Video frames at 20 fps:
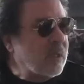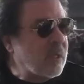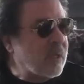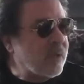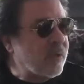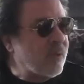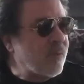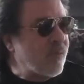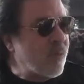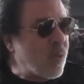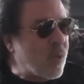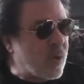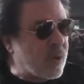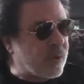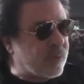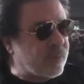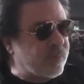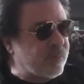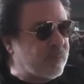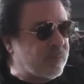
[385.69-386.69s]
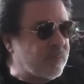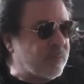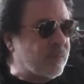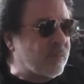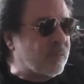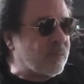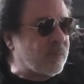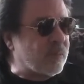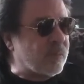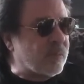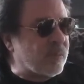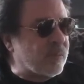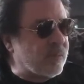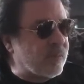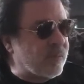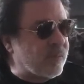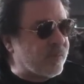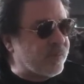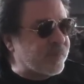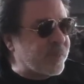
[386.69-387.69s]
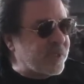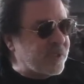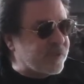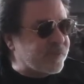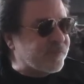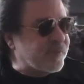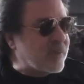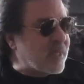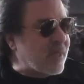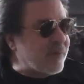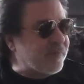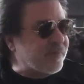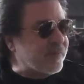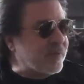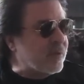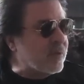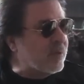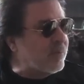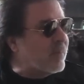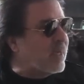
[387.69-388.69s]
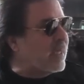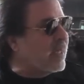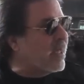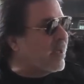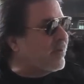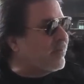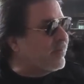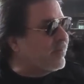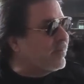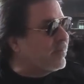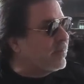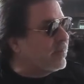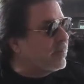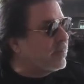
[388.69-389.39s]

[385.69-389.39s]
the more peaceful I feel in my life.